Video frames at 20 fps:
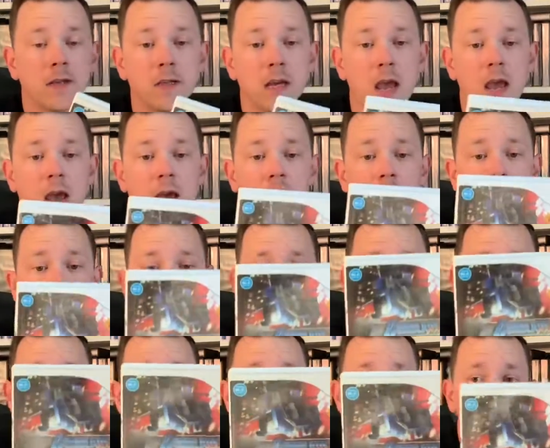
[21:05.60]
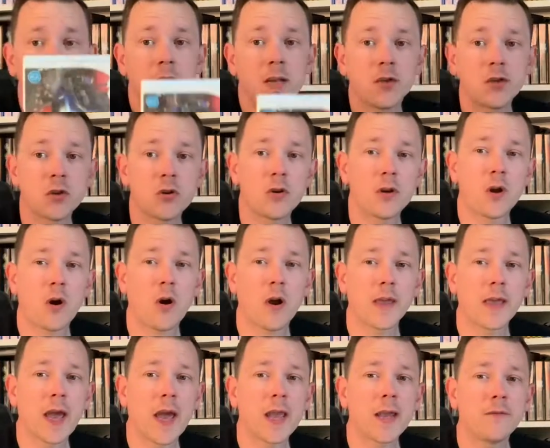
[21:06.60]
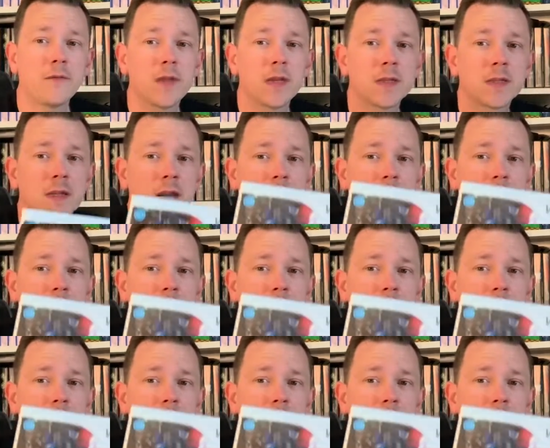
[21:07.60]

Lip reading: yeah, I really enjoyed it. I gave this